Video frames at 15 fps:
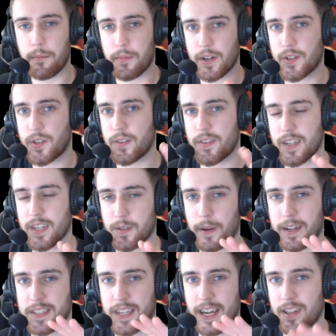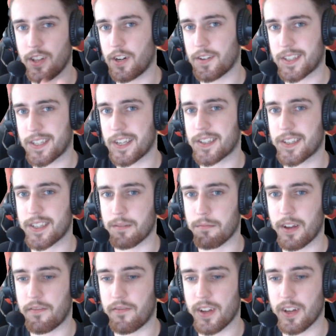players you expect to get a lot of assists in
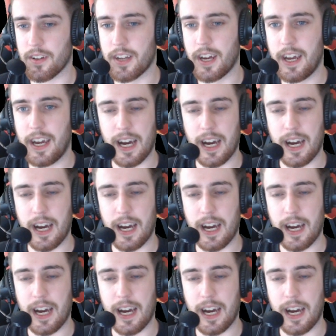midfield,